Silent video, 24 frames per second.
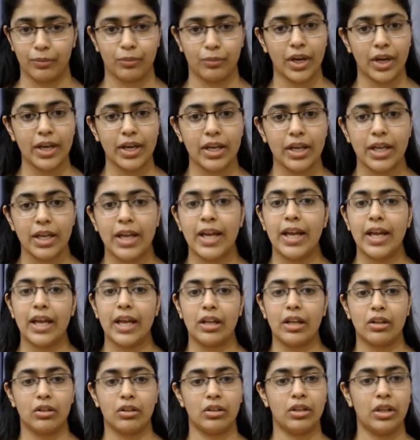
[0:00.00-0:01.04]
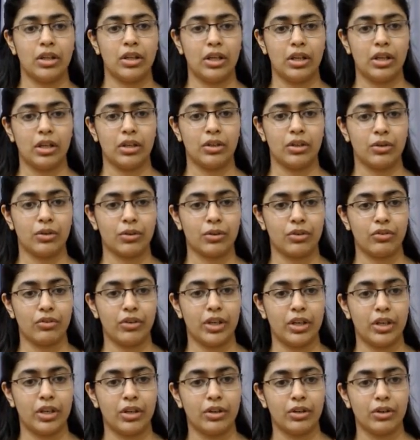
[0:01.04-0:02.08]
right? You can
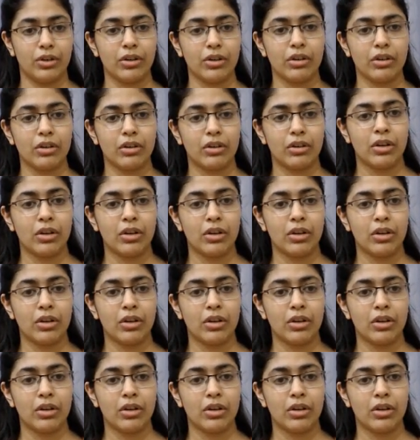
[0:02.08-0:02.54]
read here.